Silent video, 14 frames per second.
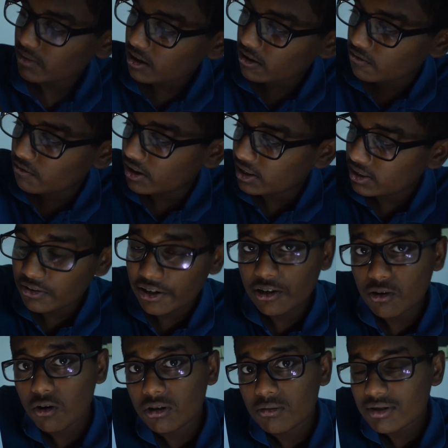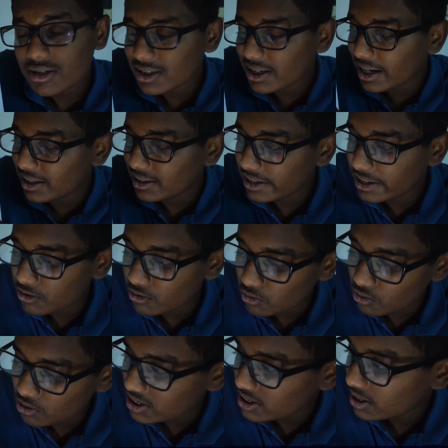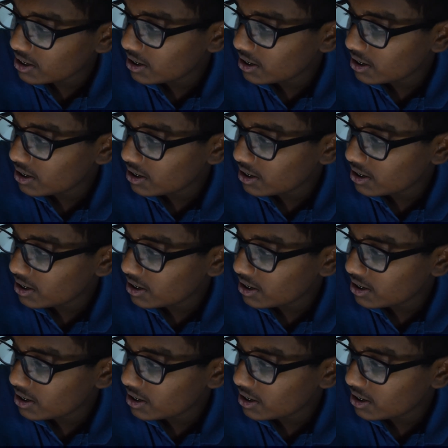with 3 columns and 10 rows.